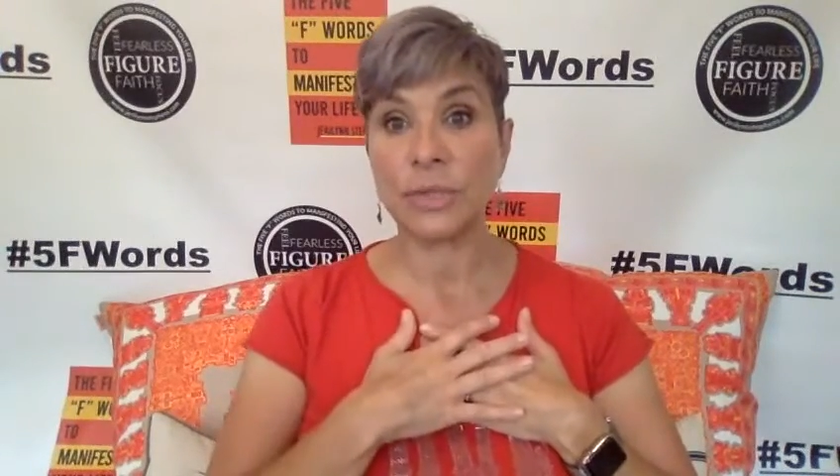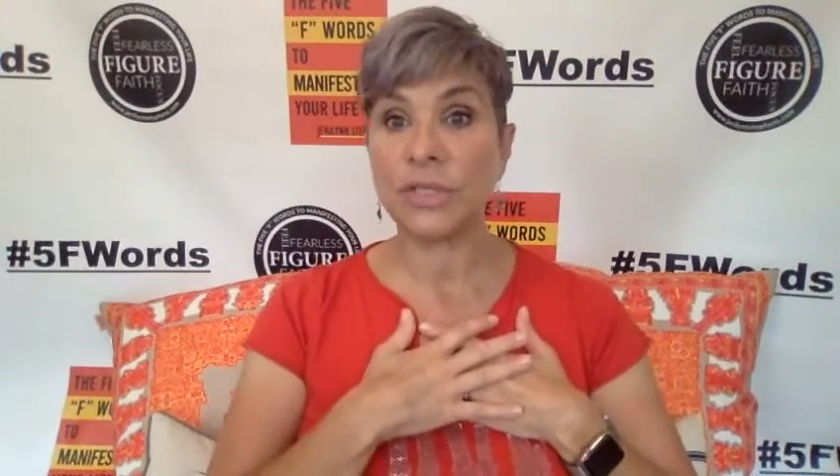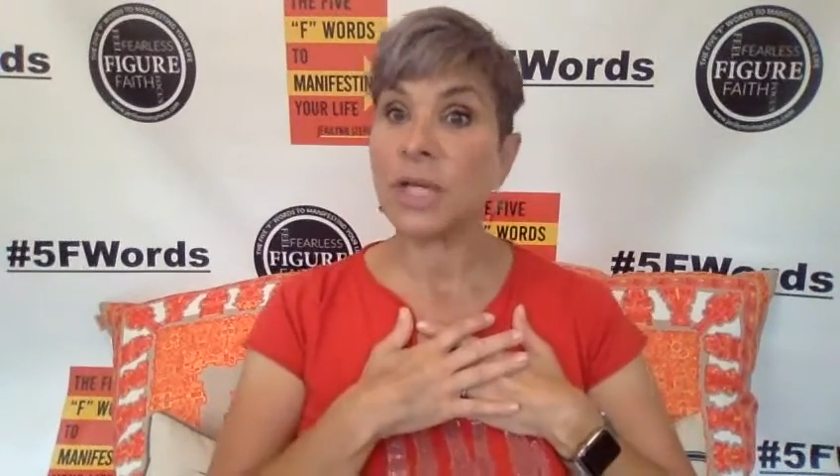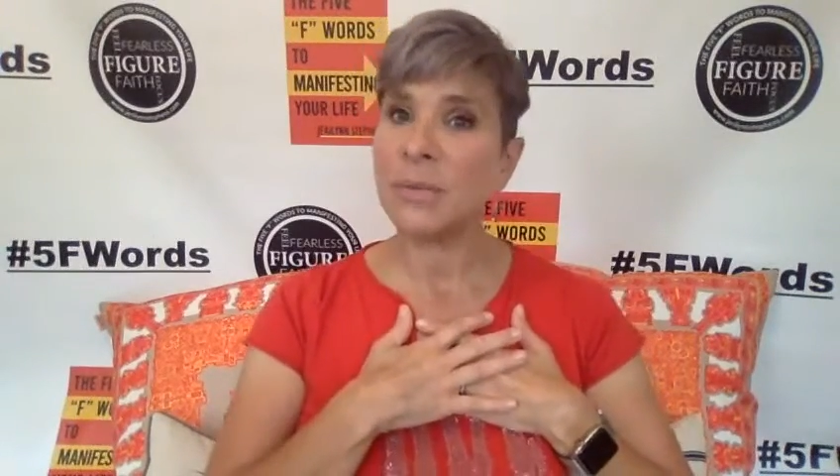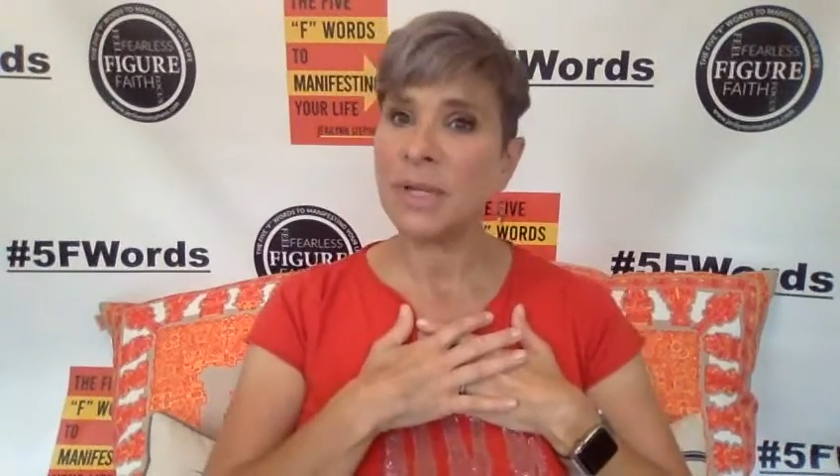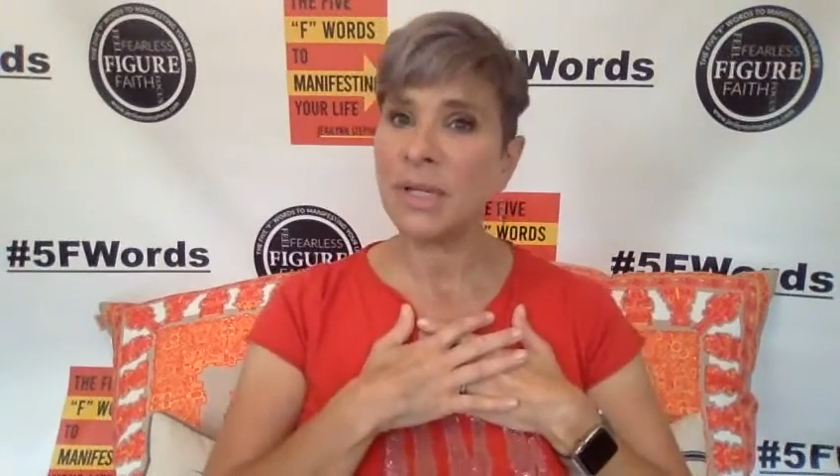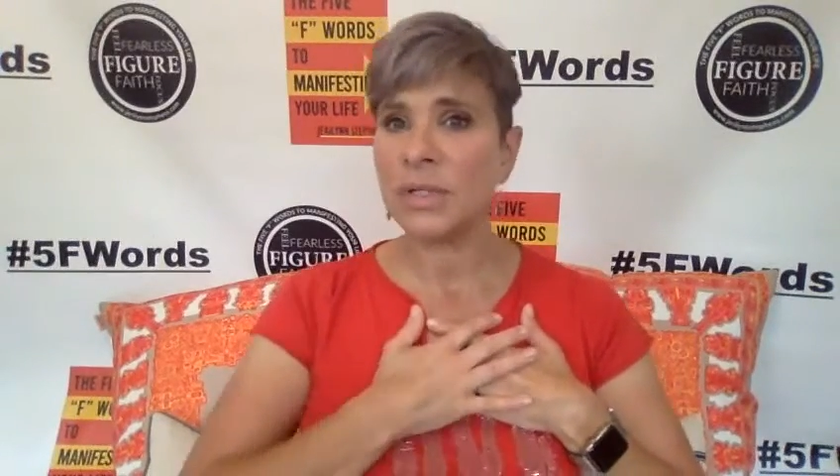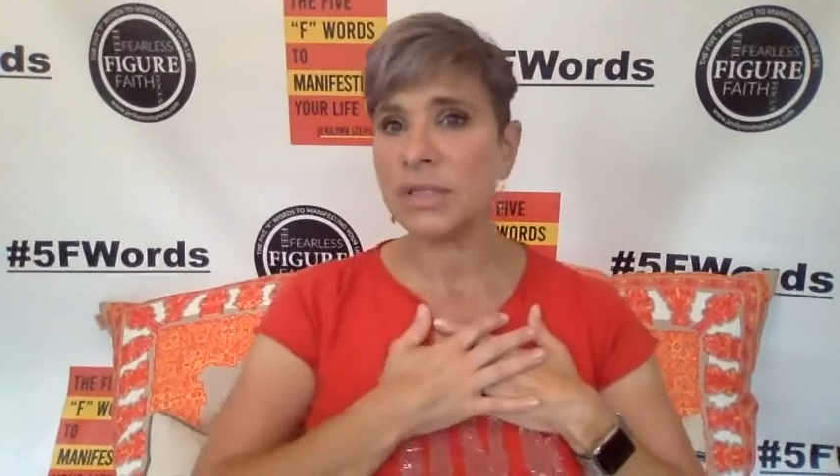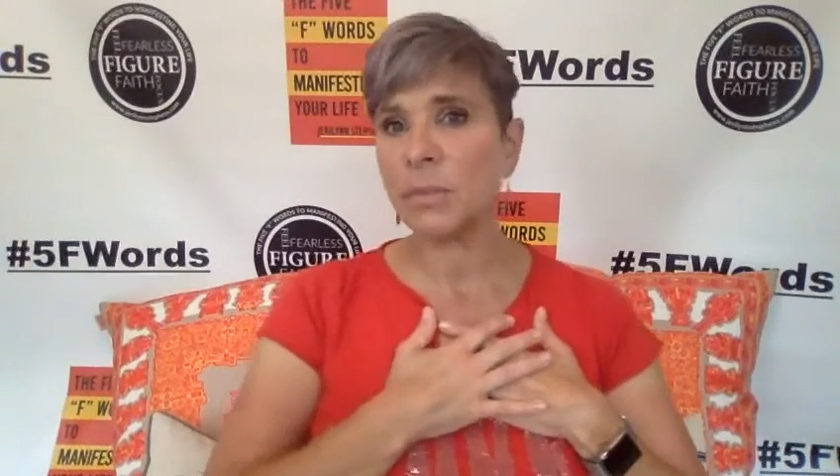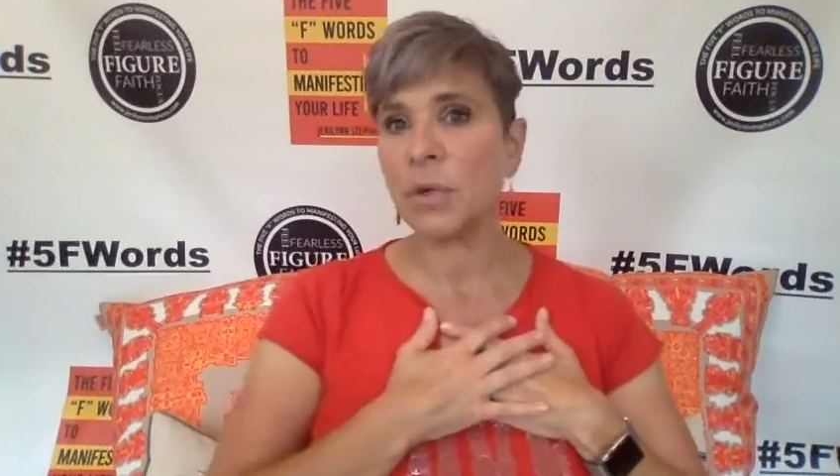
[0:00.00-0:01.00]
which I'm going to go
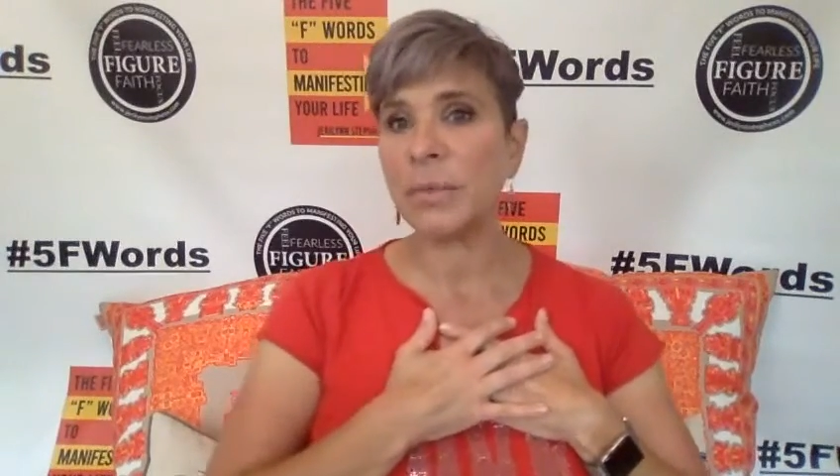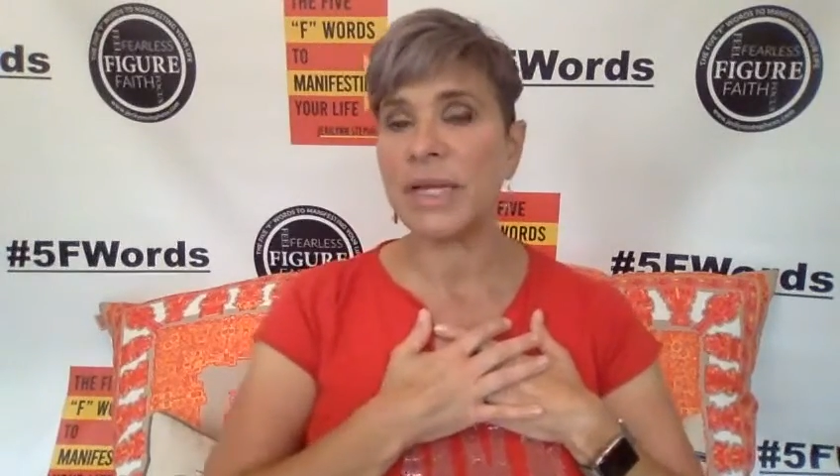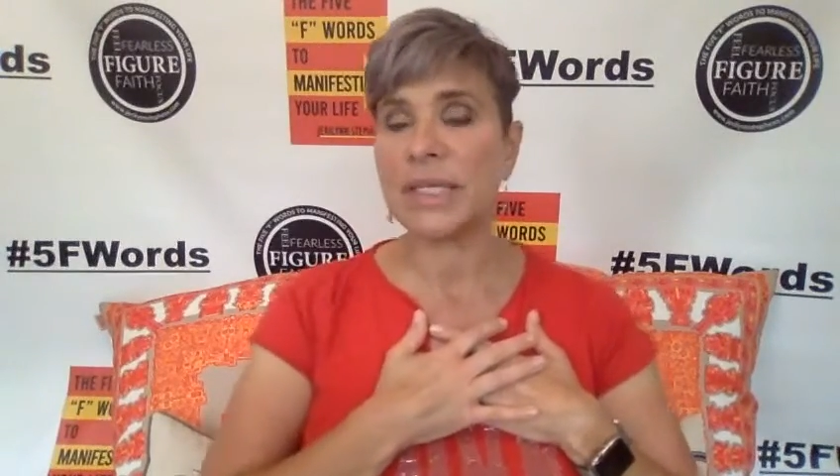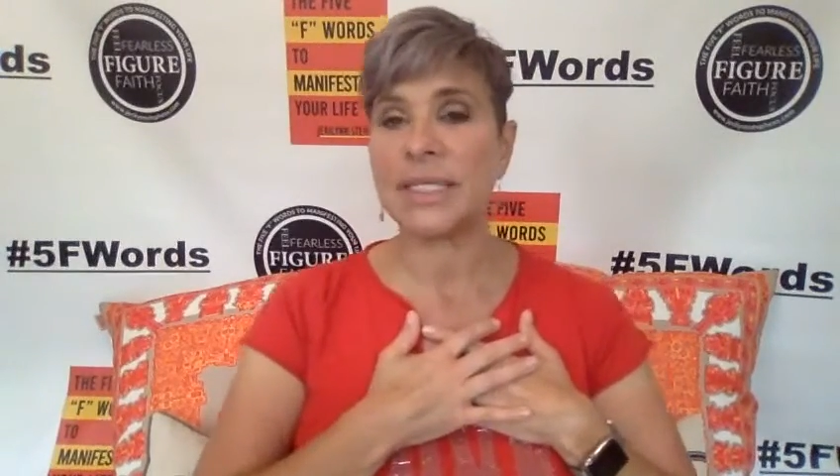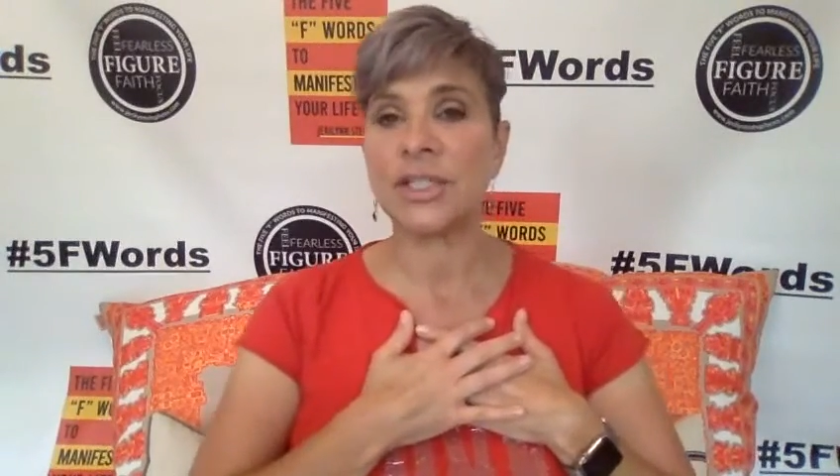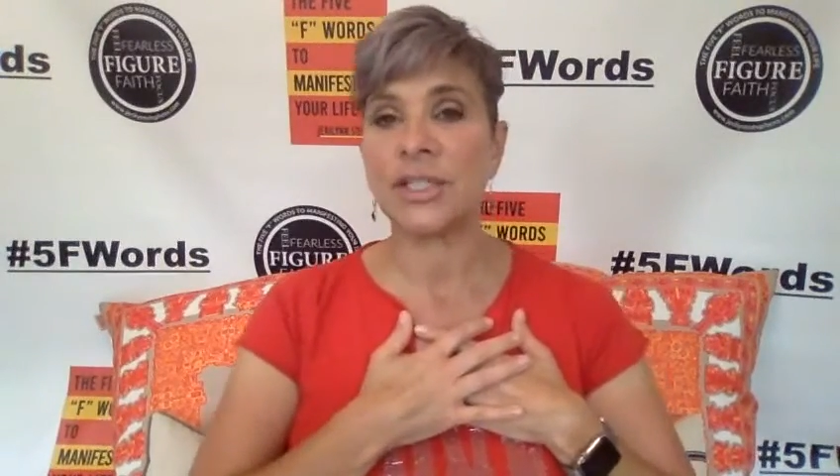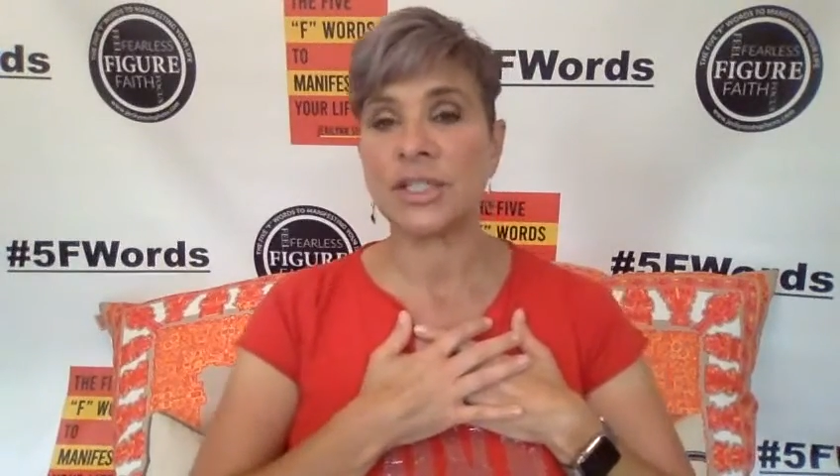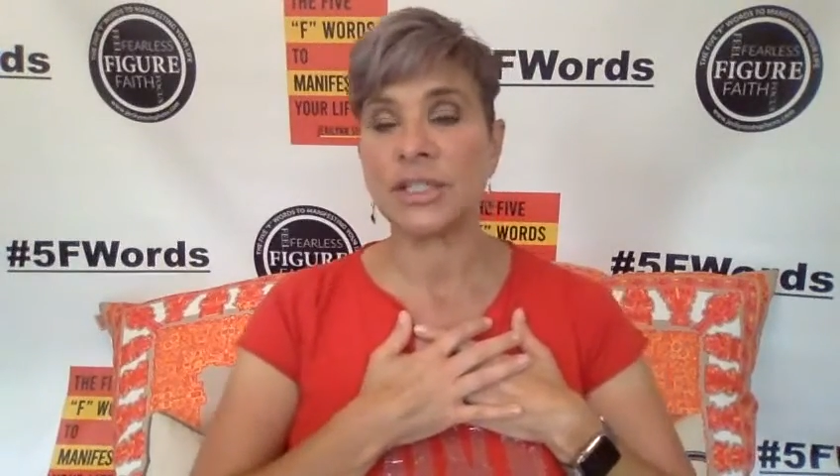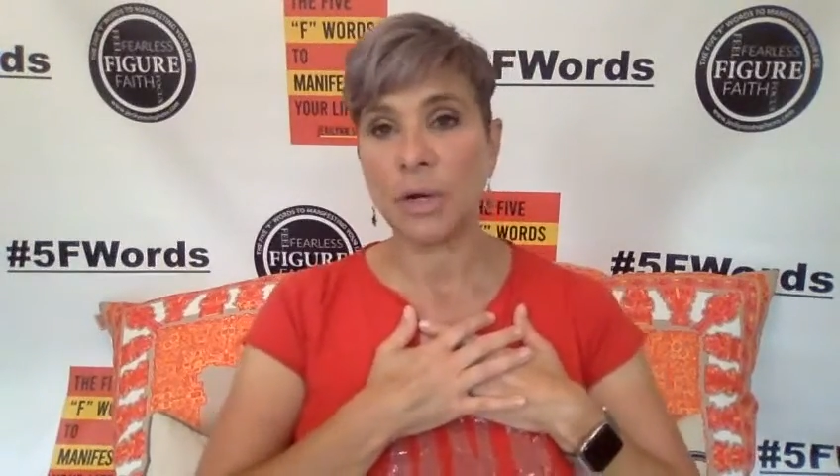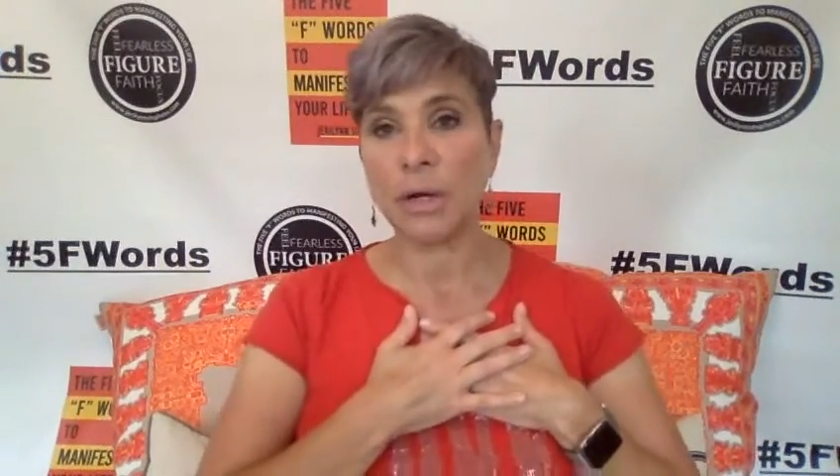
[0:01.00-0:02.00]
into more meditation
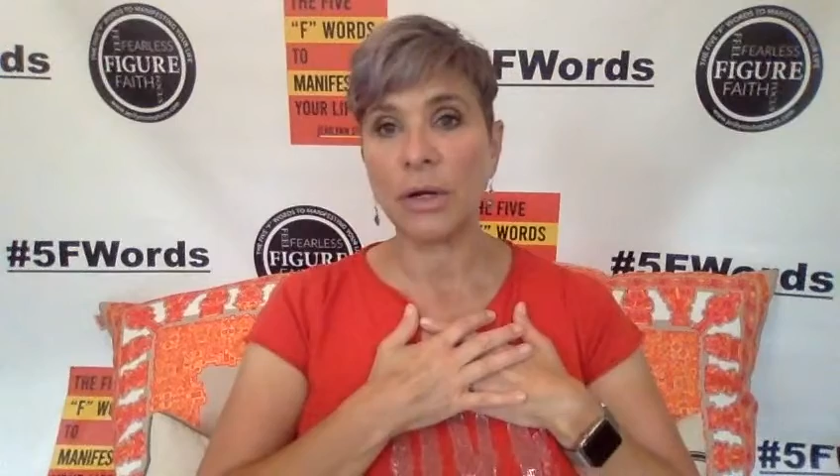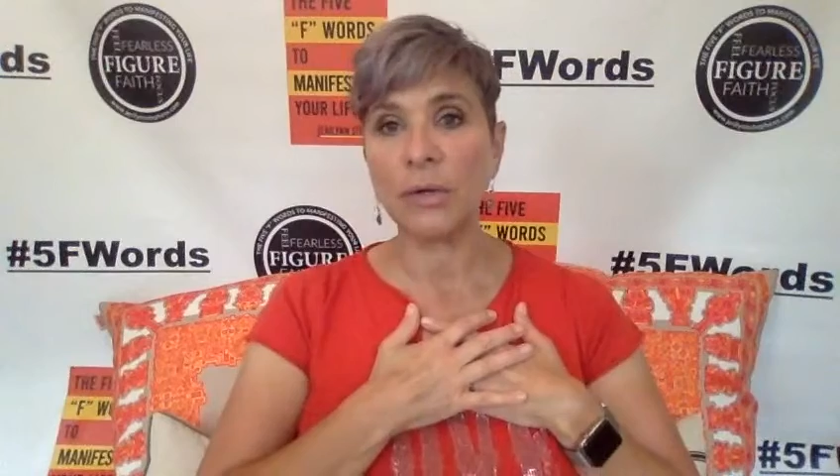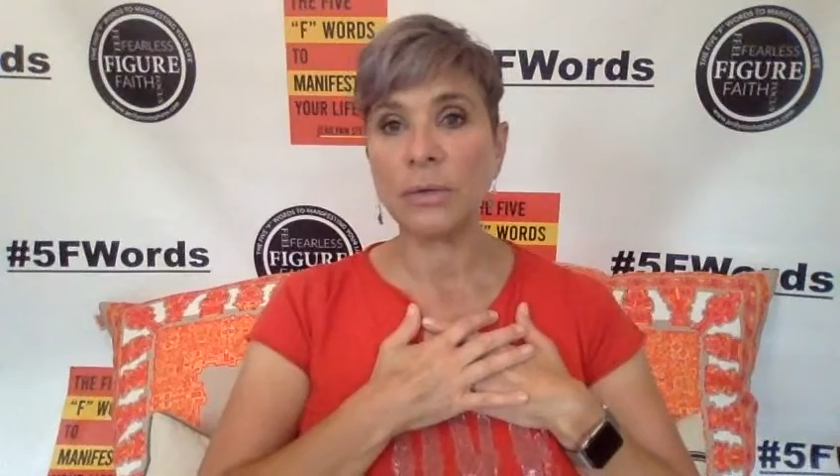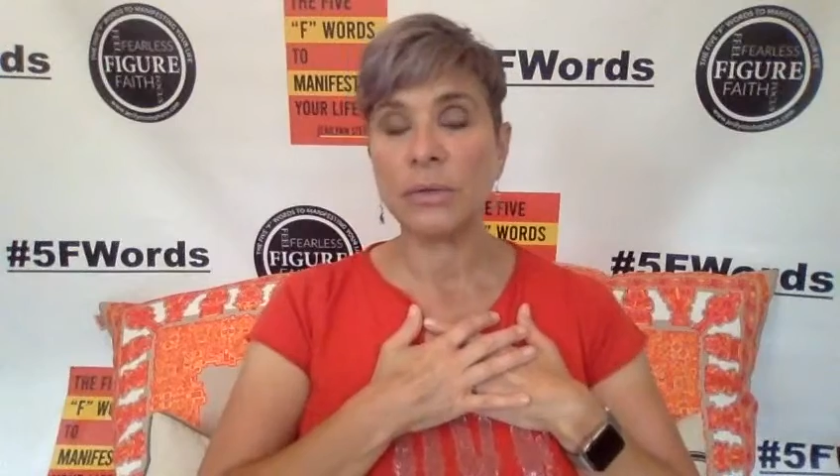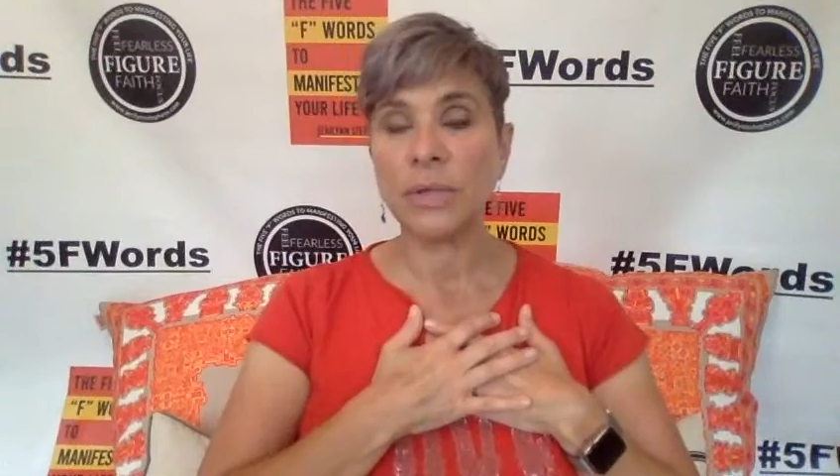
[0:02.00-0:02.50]
tomorrow,